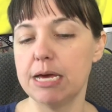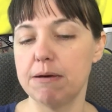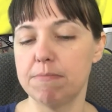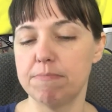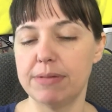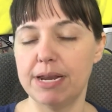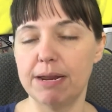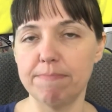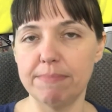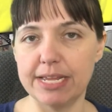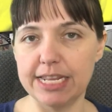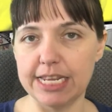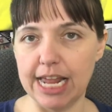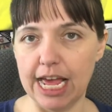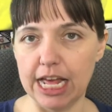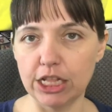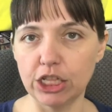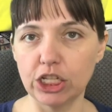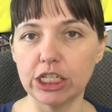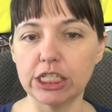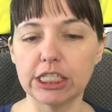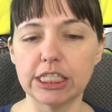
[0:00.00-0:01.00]
But I mean, that
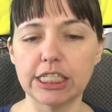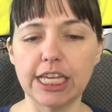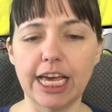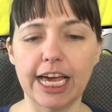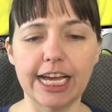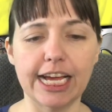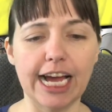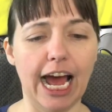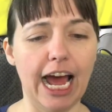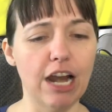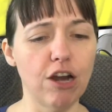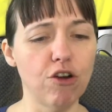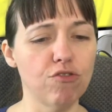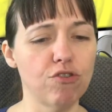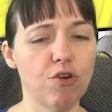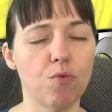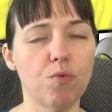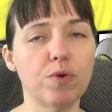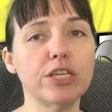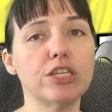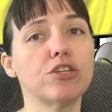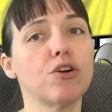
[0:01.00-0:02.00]
looks like... I don't know
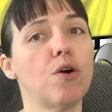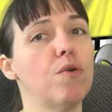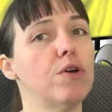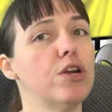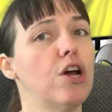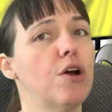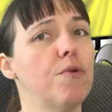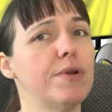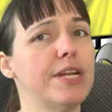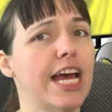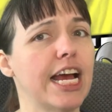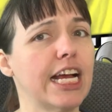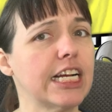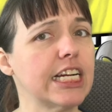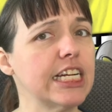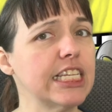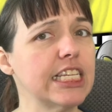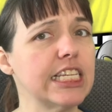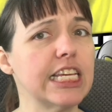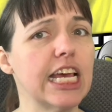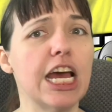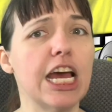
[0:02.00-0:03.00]
what's going on with that.
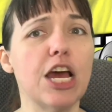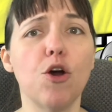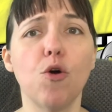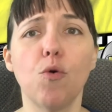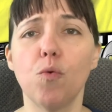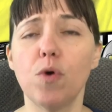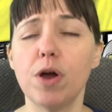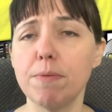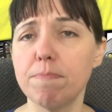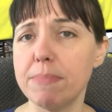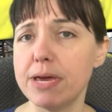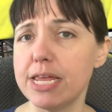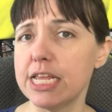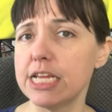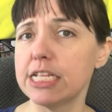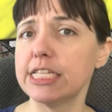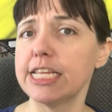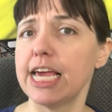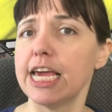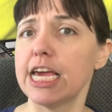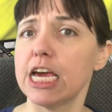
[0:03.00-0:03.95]
Because one minute